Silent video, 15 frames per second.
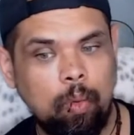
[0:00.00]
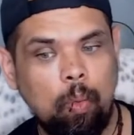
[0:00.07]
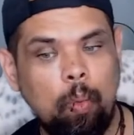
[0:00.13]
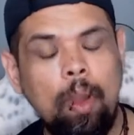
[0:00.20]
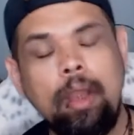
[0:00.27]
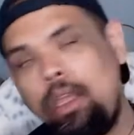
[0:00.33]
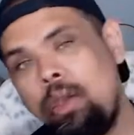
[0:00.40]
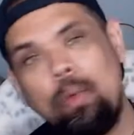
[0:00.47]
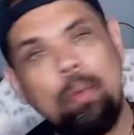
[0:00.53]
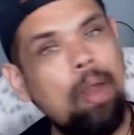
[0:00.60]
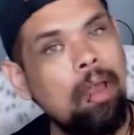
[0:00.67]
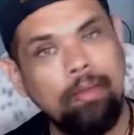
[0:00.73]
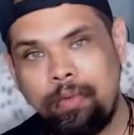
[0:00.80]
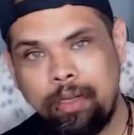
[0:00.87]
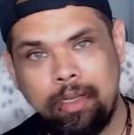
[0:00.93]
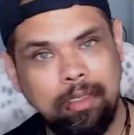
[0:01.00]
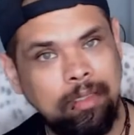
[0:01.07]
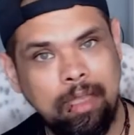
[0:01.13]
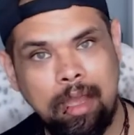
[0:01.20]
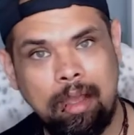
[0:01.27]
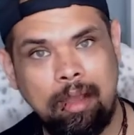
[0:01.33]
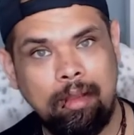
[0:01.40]
What do you want for
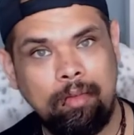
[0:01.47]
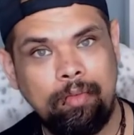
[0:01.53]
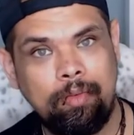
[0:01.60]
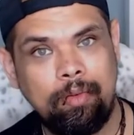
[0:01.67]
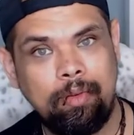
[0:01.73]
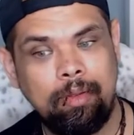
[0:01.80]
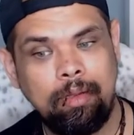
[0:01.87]
yourself?